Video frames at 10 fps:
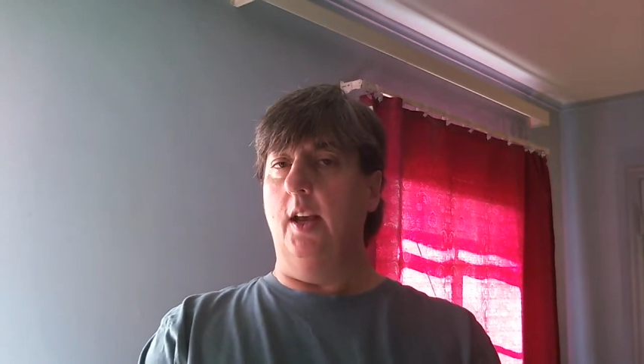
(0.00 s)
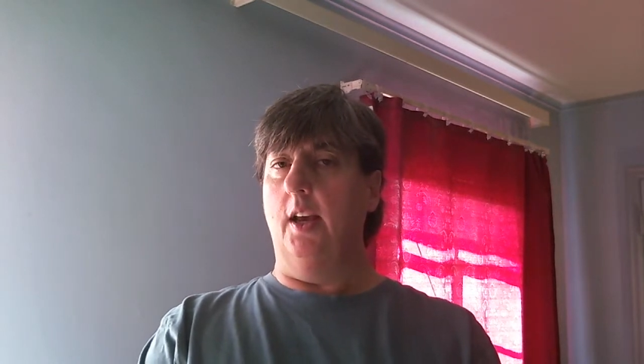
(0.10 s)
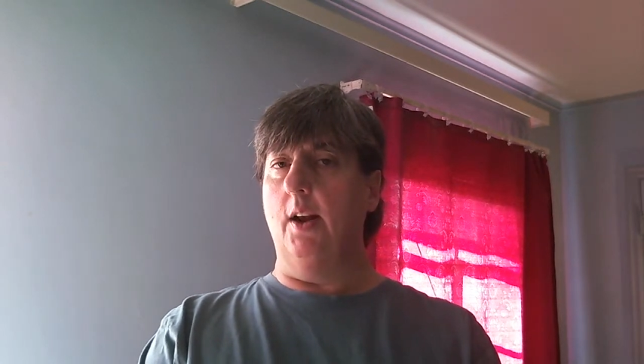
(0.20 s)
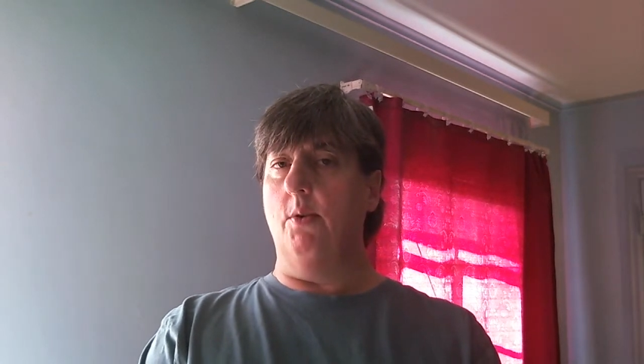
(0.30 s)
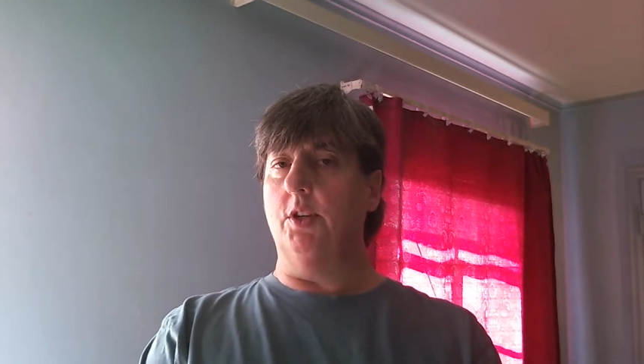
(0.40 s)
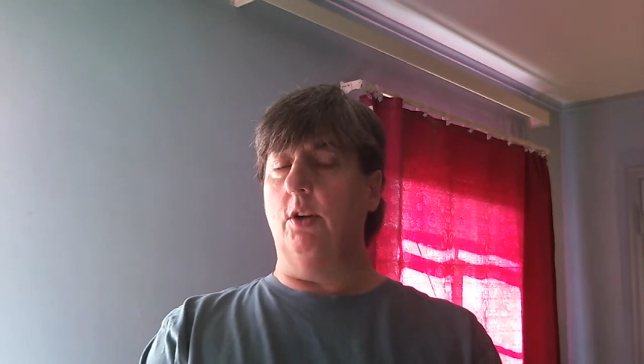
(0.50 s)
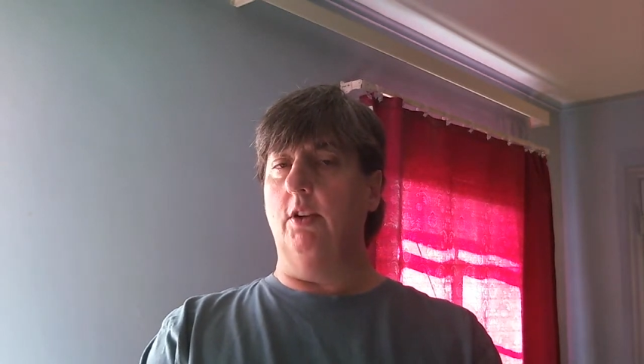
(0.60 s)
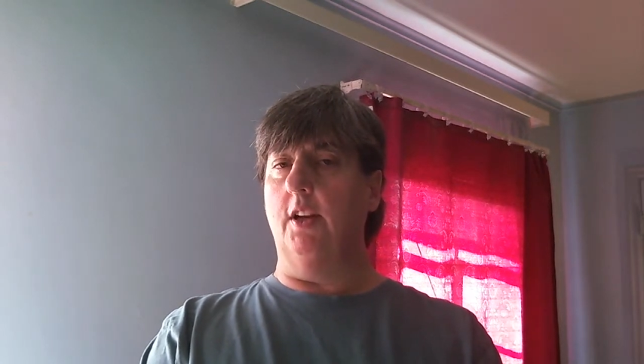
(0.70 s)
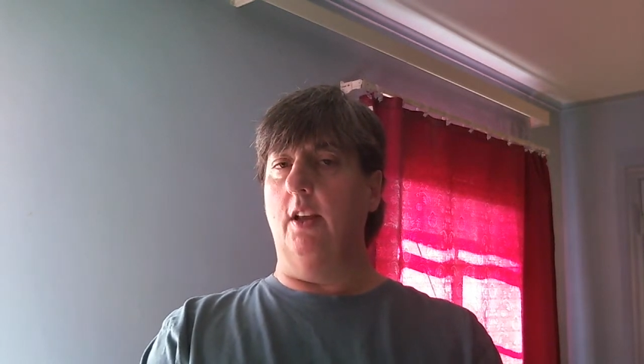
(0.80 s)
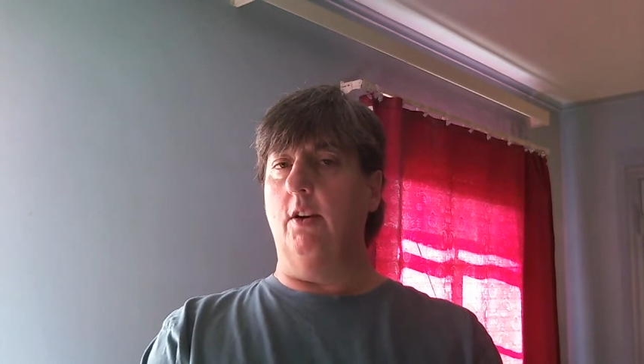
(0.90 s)
And I was
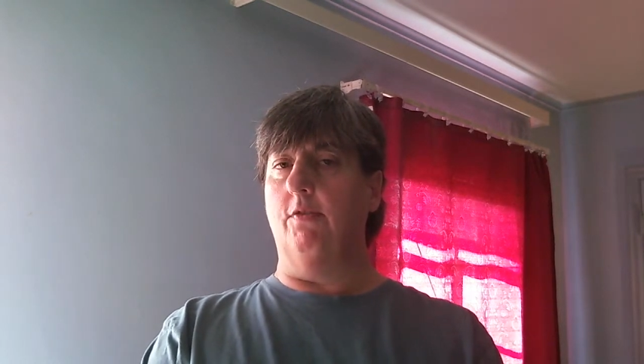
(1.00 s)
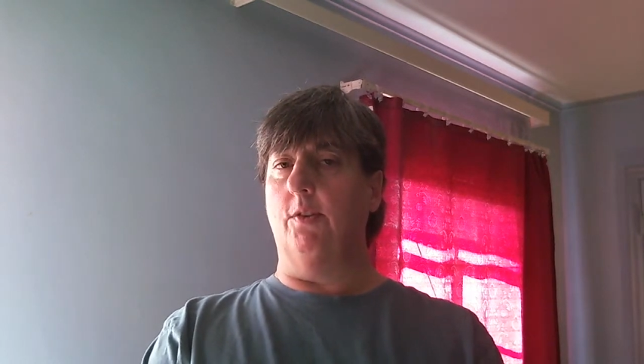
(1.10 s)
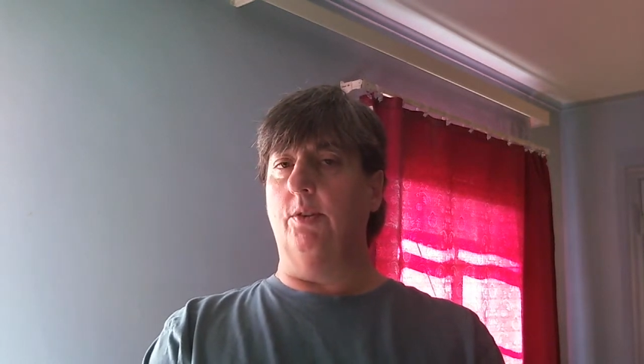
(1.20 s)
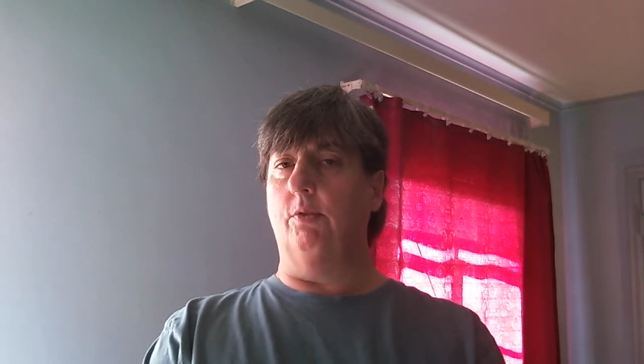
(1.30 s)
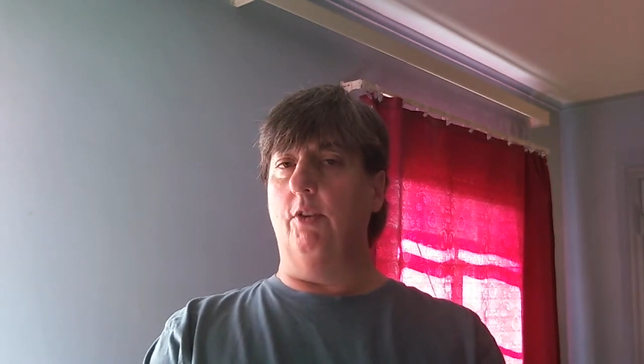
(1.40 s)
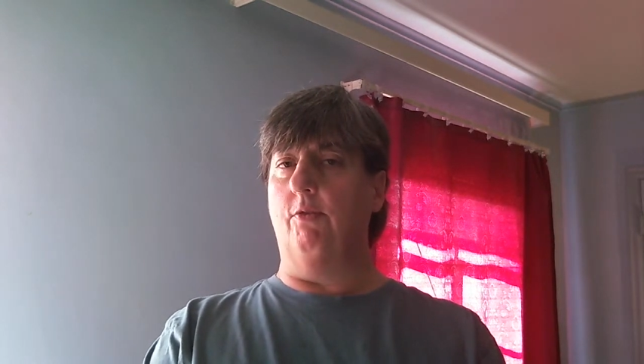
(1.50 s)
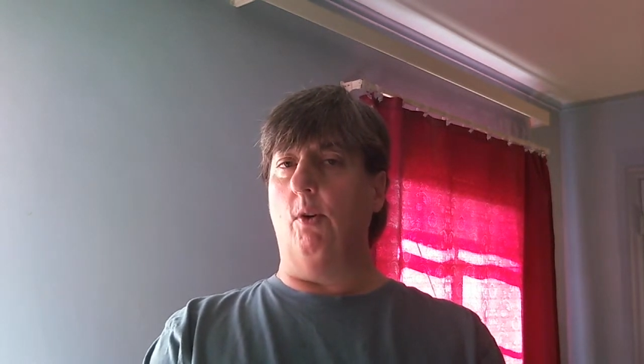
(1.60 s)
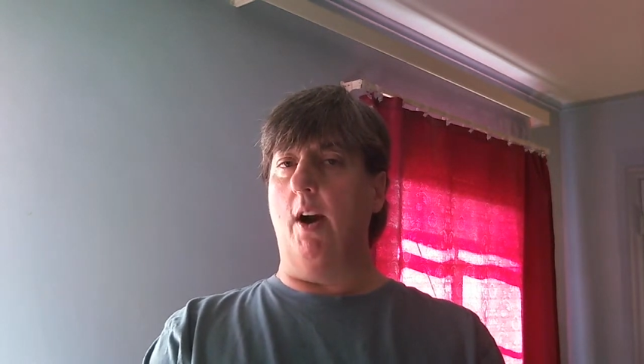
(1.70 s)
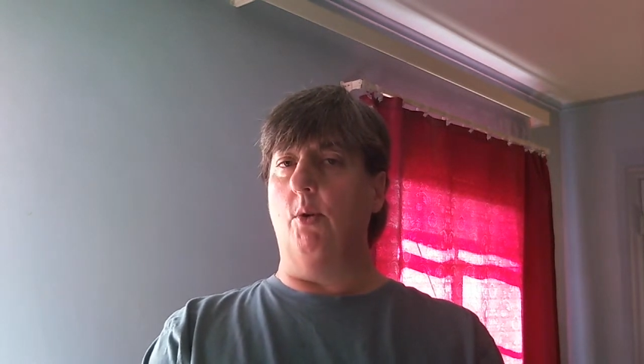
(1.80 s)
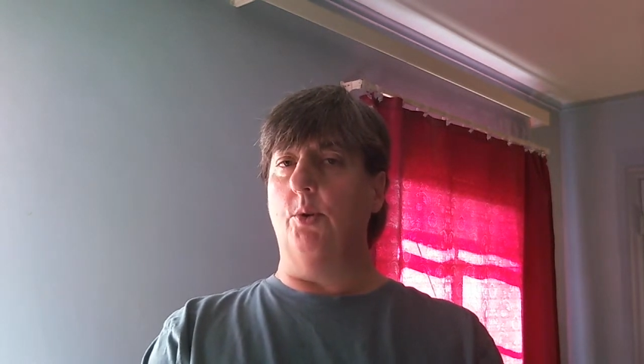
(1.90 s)
only there for
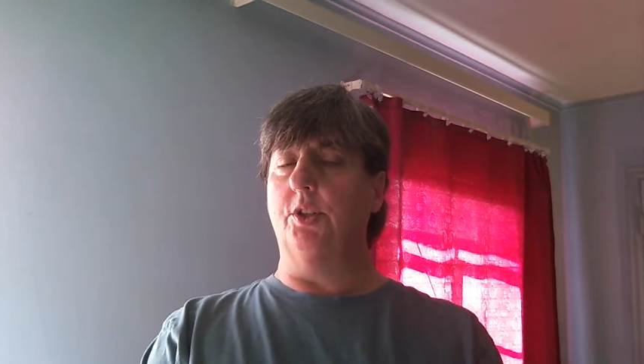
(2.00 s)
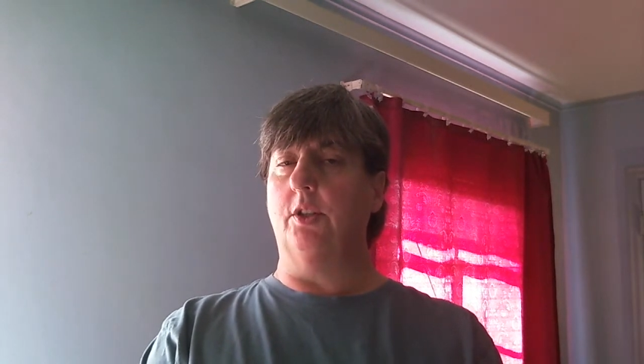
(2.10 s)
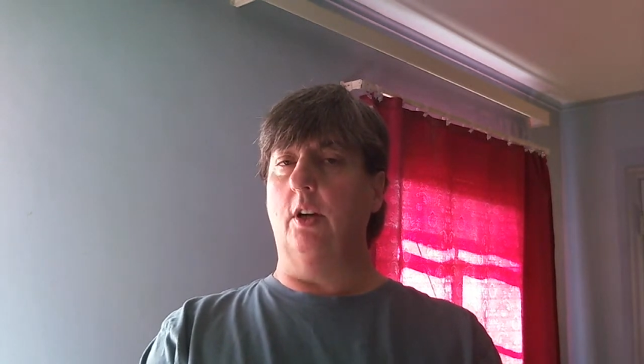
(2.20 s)
3-4 hours.